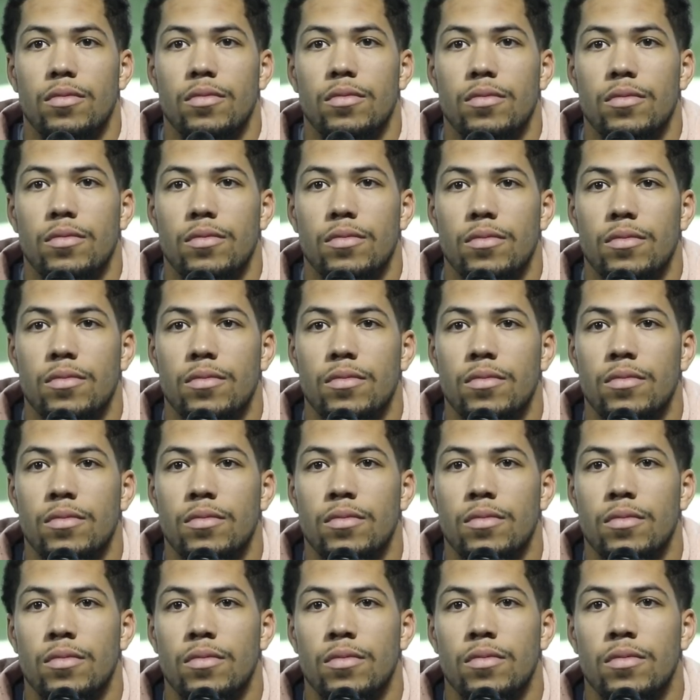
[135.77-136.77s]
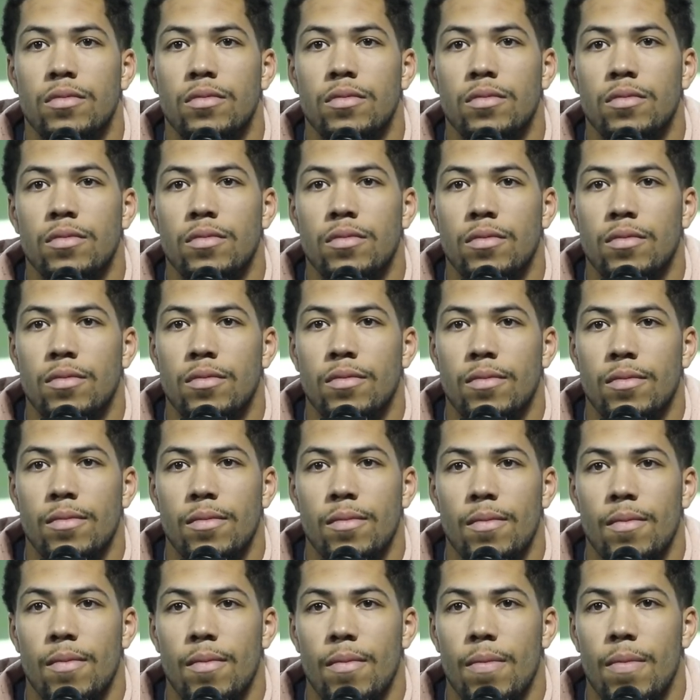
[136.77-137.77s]

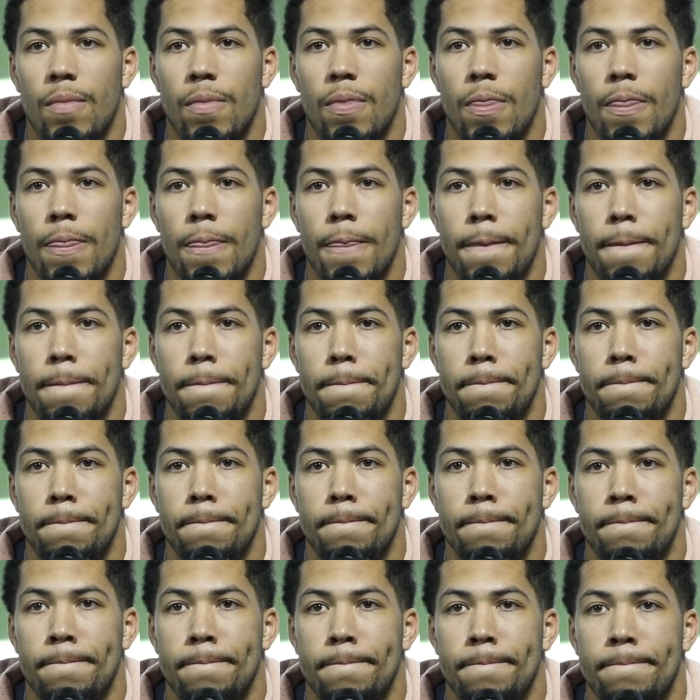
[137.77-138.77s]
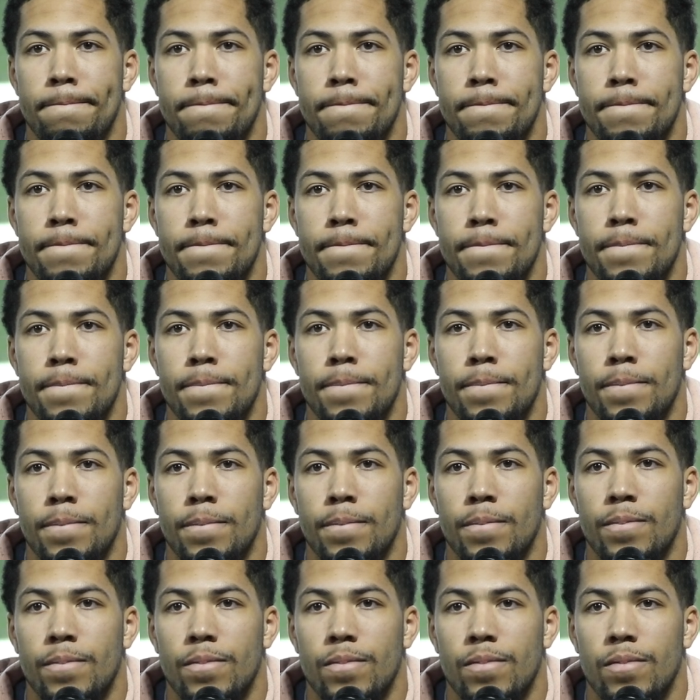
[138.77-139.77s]

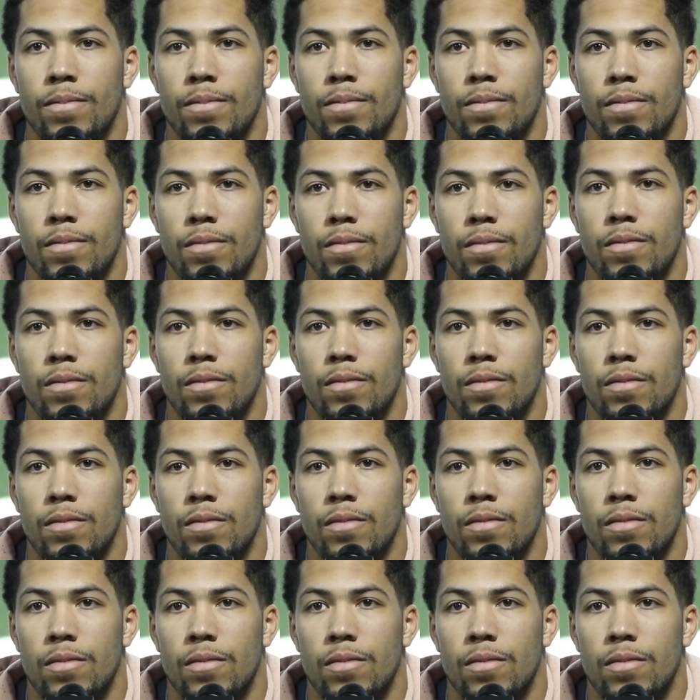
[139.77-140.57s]
Nobody speaks.